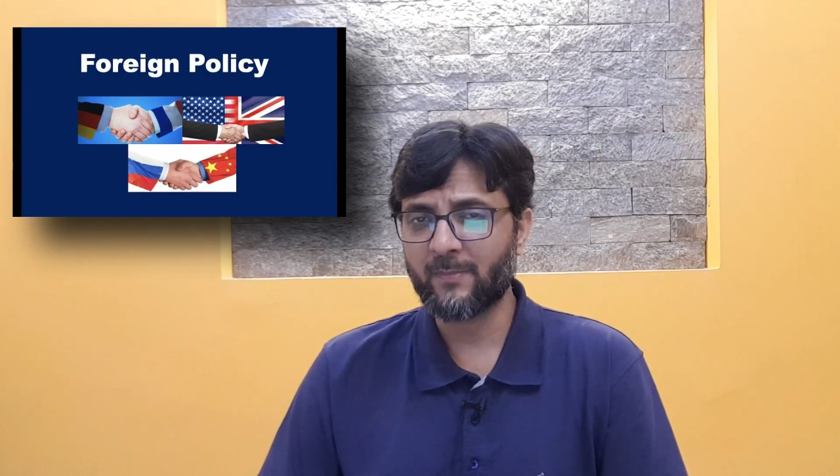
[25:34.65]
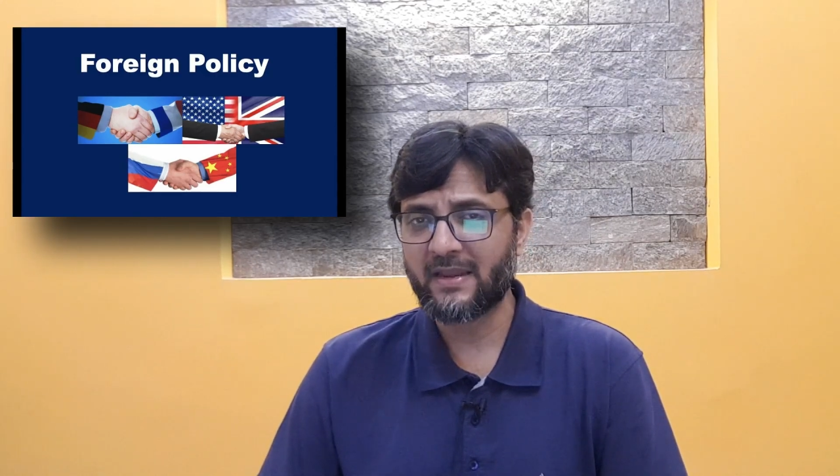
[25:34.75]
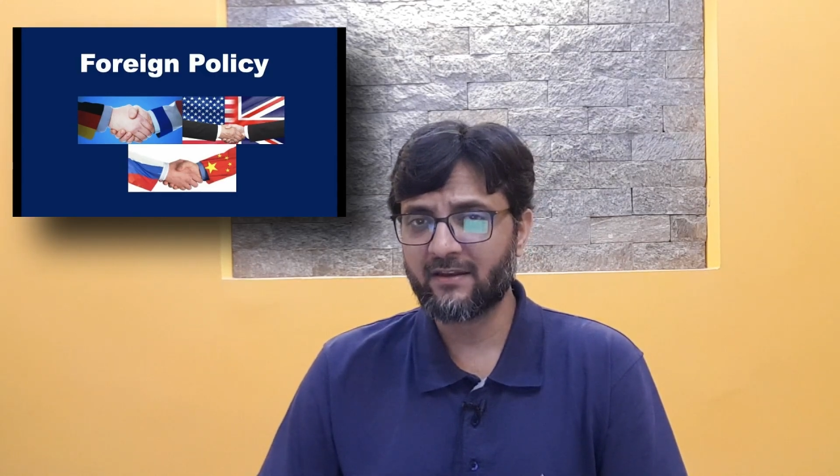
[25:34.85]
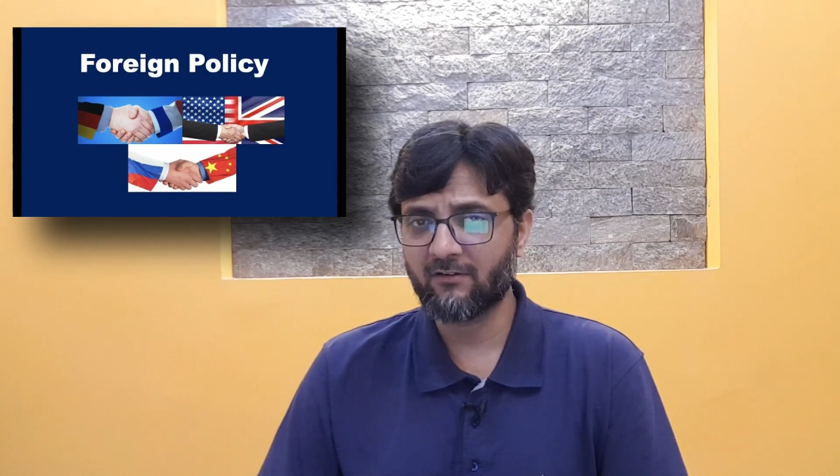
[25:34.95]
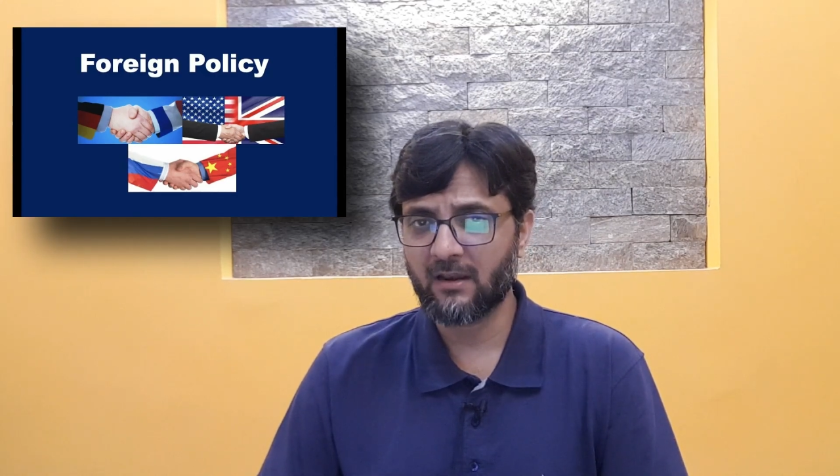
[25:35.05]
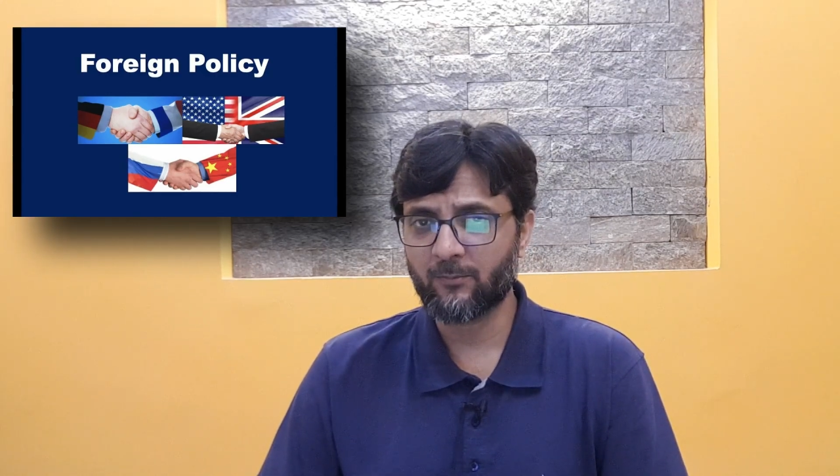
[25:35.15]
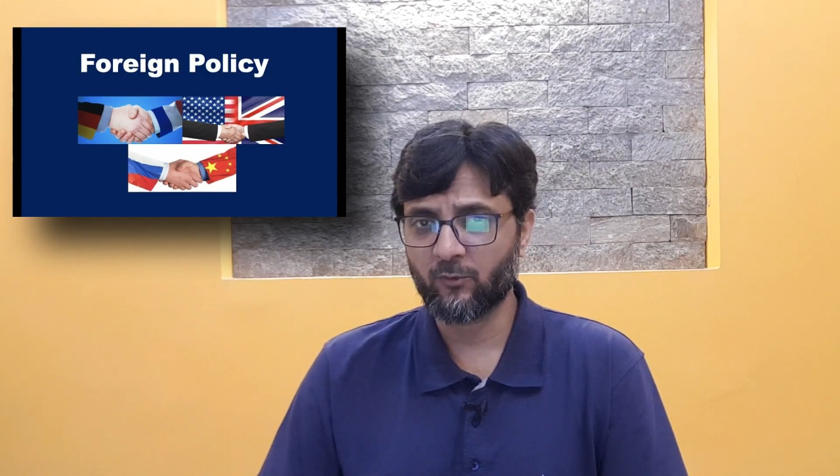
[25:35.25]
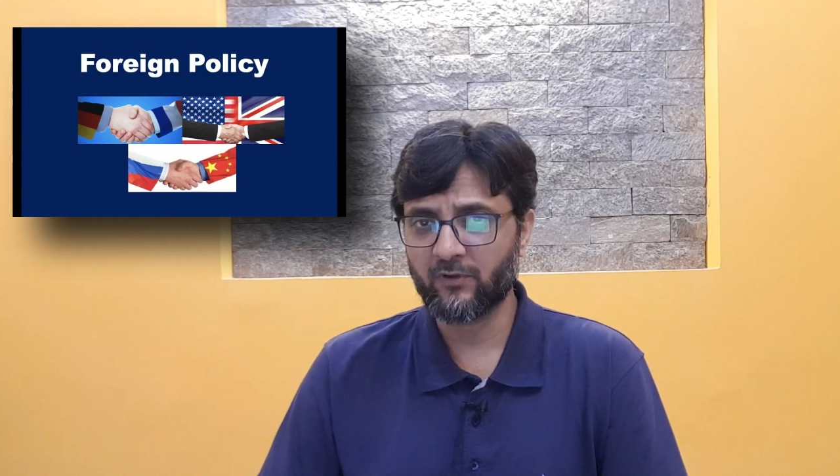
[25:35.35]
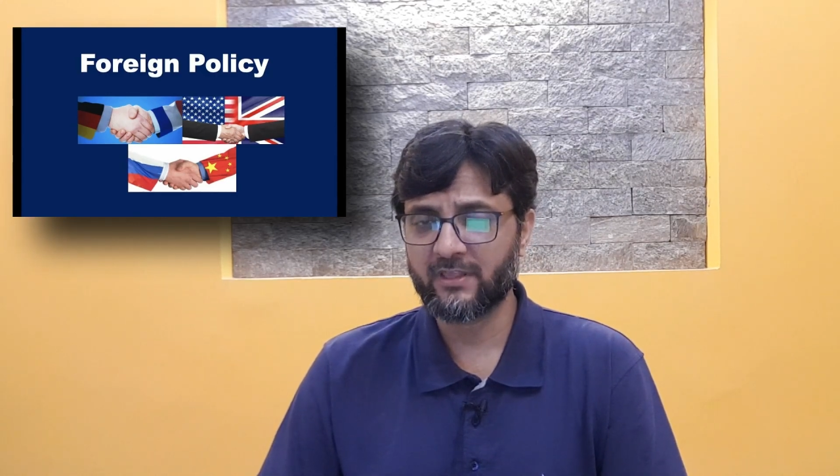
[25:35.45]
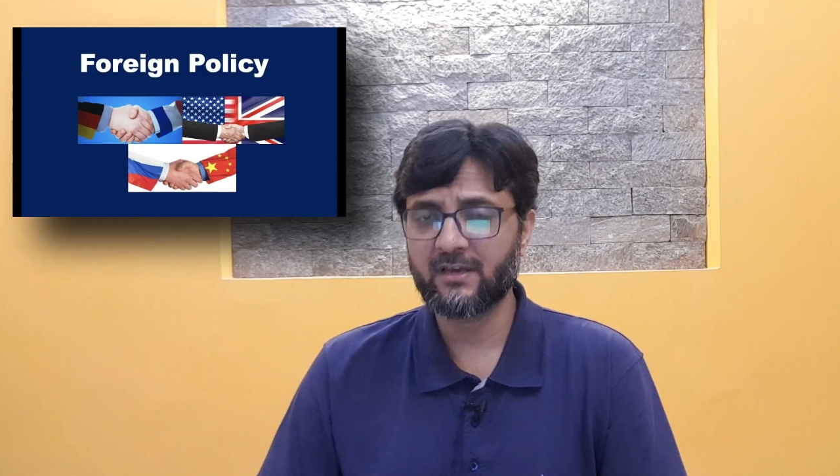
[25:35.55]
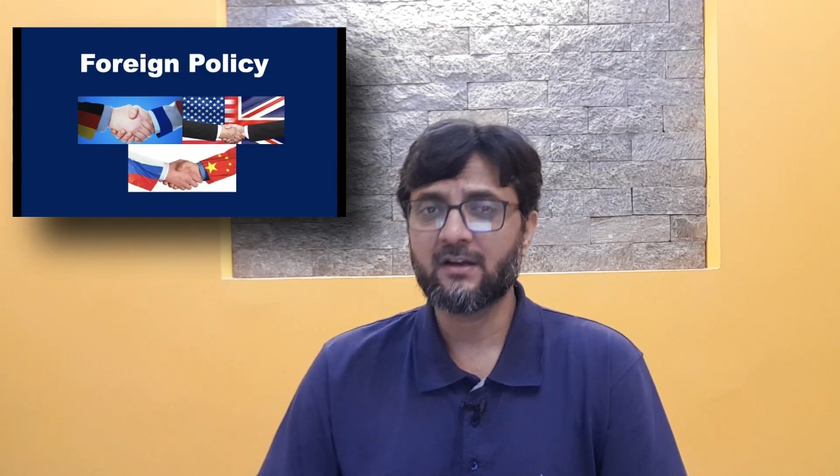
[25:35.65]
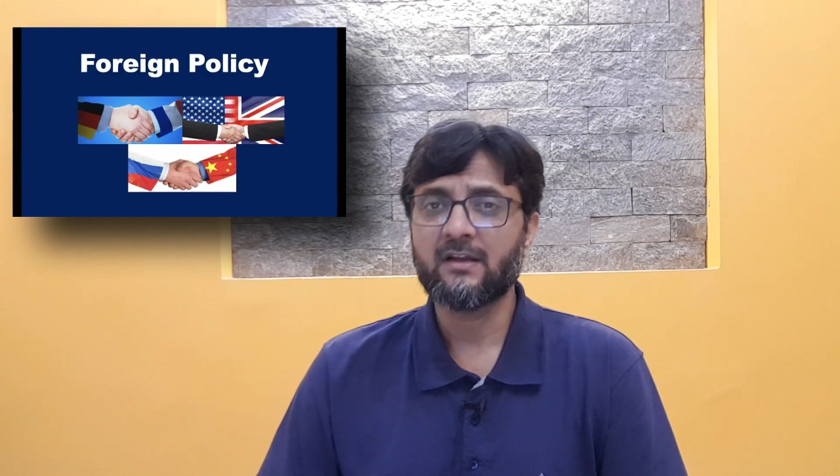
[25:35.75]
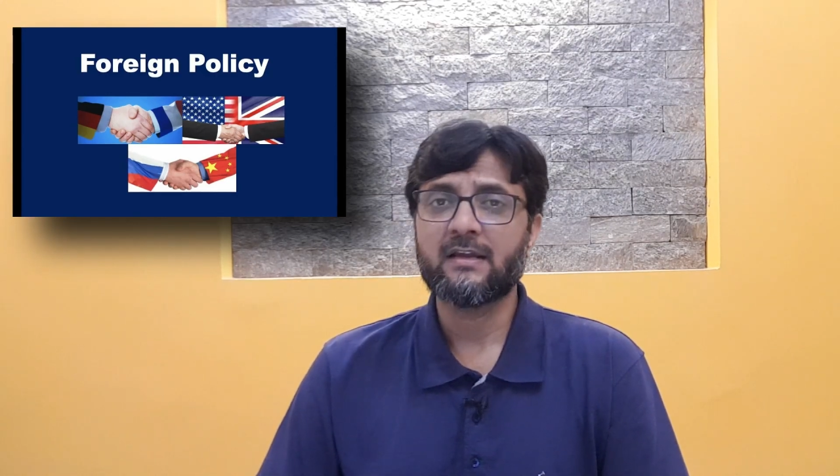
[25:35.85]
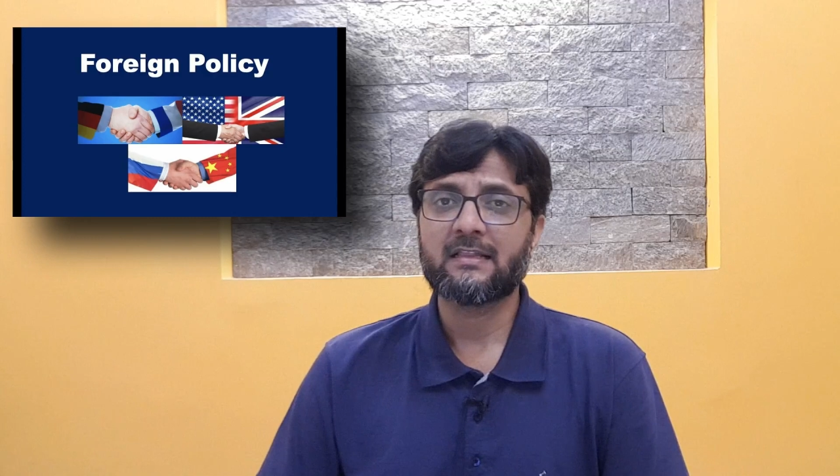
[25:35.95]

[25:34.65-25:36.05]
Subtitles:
been developed over there.